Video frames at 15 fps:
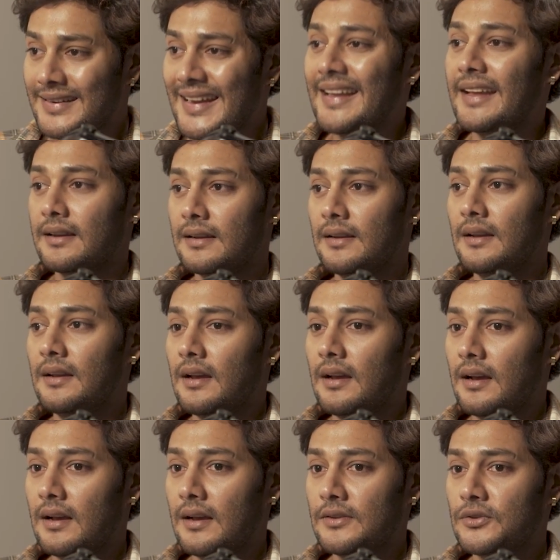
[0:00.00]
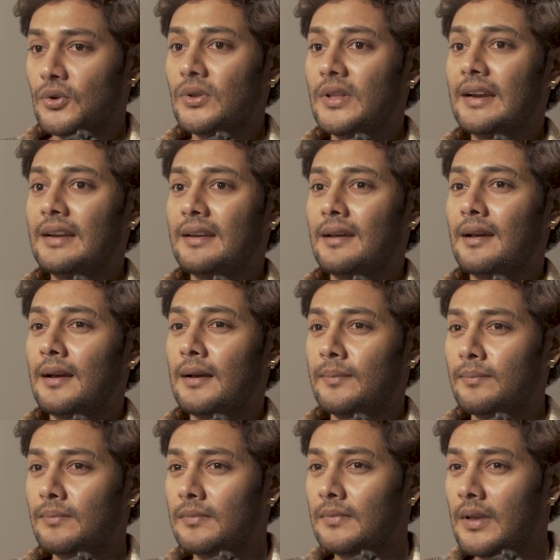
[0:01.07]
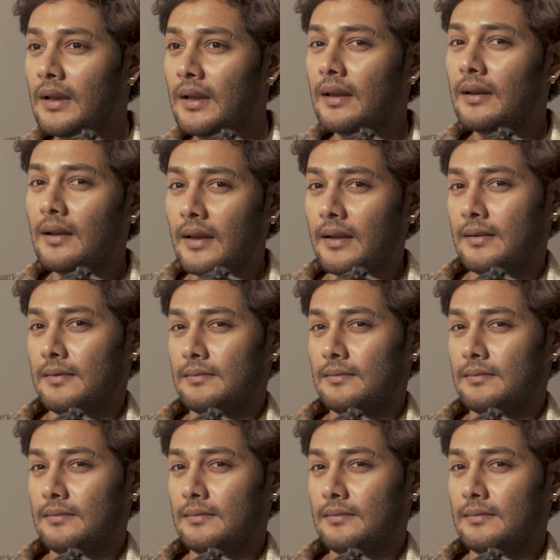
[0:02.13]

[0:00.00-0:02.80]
take so that they can